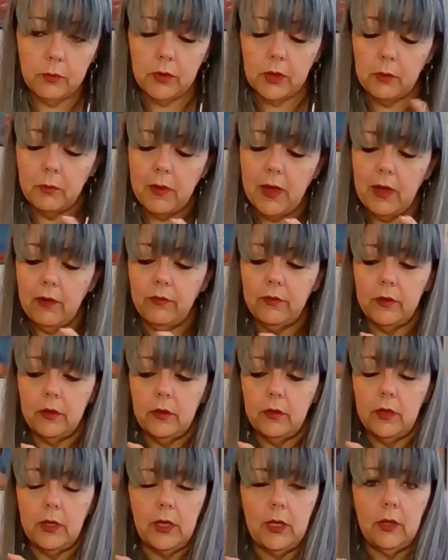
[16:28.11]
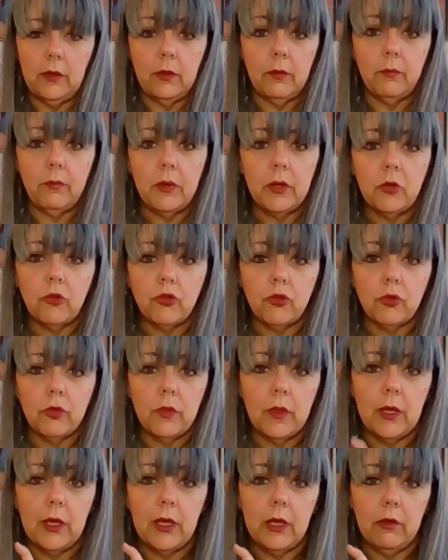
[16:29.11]
but I'm having to take the picture
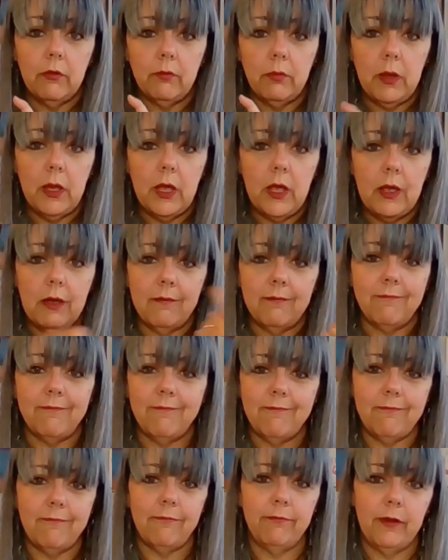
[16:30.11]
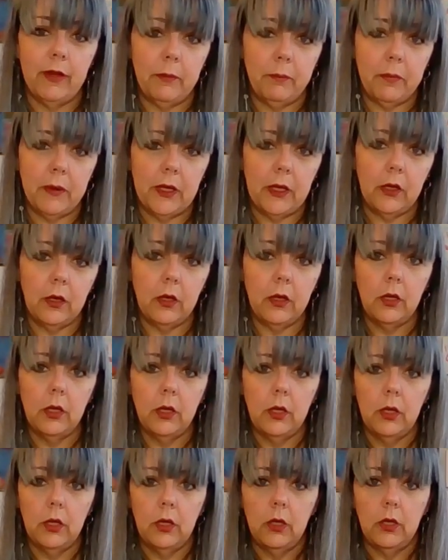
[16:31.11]
they give me and flip it
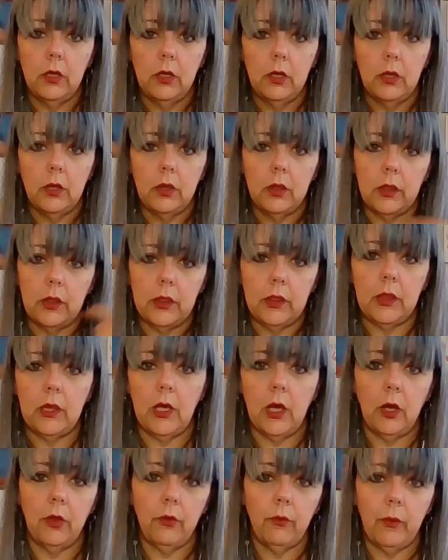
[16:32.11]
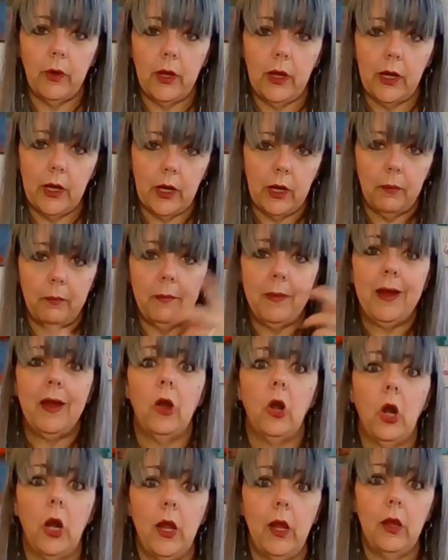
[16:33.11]
the other way. I got to
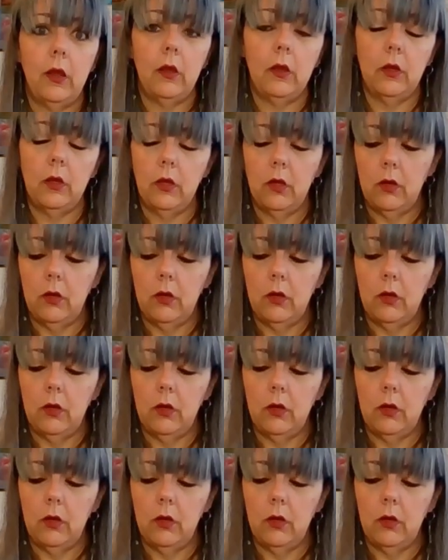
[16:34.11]
mirror it.